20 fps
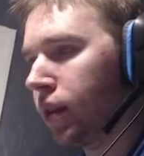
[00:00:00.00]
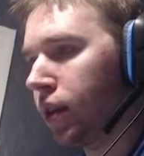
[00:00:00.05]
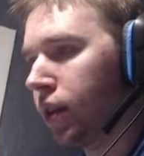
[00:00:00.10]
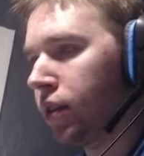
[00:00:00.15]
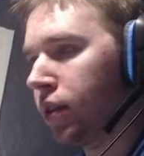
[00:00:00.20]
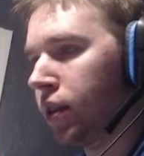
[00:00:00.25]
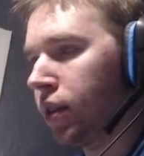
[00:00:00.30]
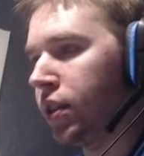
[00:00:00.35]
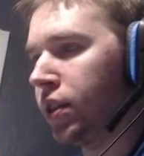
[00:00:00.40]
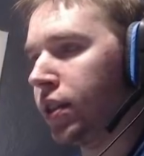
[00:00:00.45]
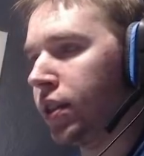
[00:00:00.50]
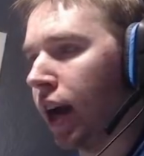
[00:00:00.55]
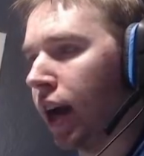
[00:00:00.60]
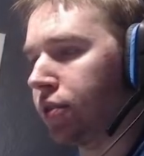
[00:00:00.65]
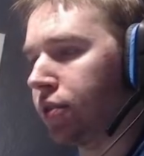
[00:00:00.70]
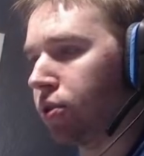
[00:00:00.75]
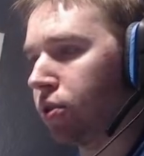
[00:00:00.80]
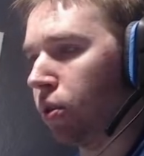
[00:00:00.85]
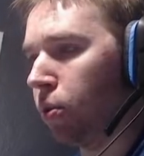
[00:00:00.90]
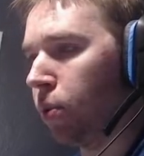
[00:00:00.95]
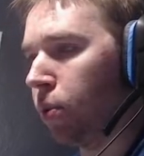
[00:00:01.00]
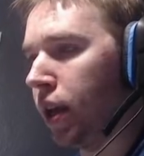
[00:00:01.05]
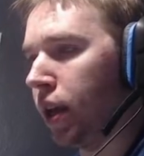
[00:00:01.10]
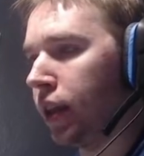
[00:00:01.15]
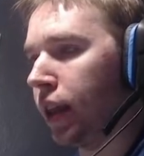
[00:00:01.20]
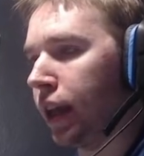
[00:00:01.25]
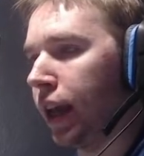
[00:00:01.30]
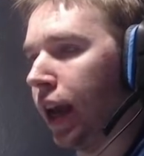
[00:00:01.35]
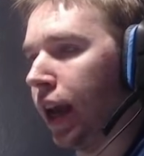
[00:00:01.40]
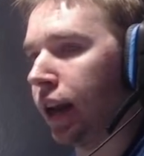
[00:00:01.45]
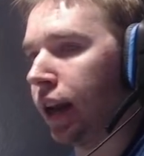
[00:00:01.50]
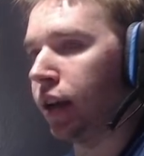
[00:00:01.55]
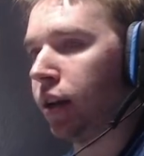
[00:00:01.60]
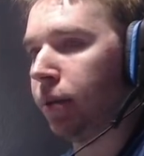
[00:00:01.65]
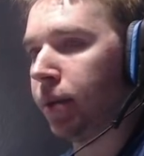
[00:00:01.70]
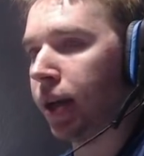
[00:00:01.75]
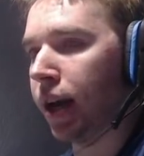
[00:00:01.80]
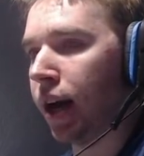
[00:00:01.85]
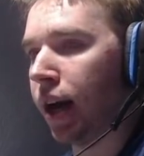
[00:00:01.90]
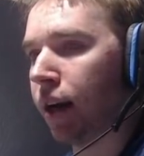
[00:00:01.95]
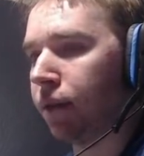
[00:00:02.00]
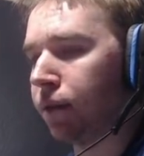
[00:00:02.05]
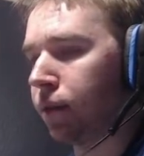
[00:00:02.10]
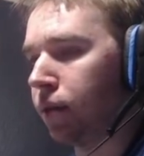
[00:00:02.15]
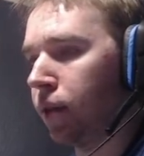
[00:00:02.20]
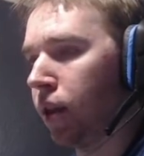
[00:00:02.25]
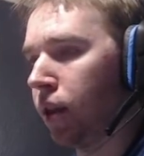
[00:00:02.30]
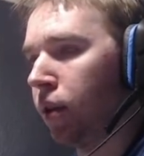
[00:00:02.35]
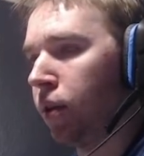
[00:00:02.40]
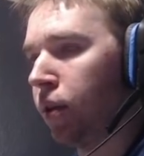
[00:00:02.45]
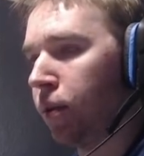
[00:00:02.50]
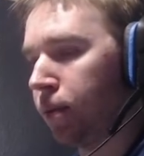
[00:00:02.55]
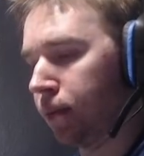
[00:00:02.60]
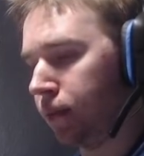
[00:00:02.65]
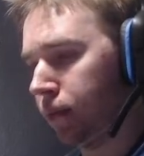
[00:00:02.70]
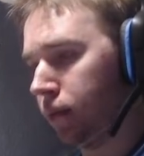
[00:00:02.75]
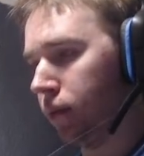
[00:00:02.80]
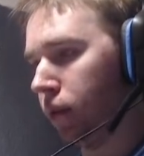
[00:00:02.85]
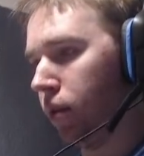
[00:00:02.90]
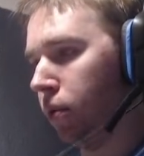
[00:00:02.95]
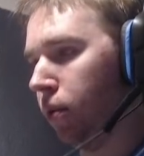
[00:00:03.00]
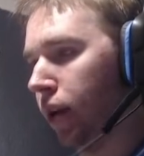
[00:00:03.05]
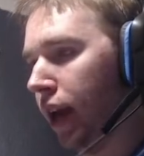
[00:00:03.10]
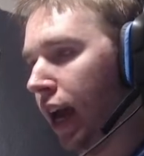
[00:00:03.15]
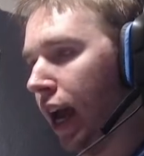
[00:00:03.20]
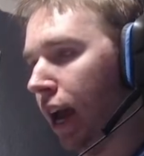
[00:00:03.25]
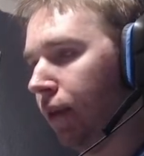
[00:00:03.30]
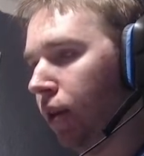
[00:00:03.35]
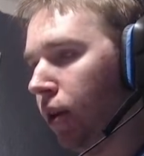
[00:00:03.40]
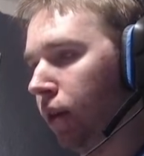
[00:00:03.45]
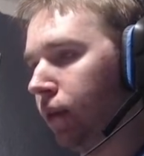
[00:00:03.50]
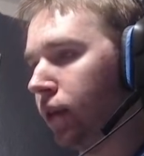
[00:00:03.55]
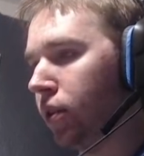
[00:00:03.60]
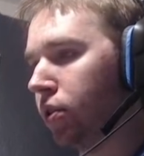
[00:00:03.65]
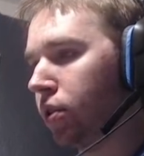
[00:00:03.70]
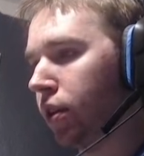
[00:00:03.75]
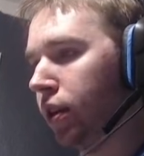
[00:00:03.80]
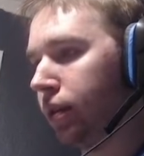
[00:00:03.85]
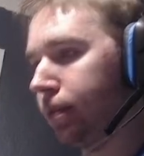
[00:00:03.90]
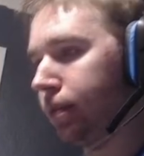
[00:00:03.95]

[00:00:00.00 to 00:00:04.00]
Because these guys are so weak, they can't kill me off when I have no infantry.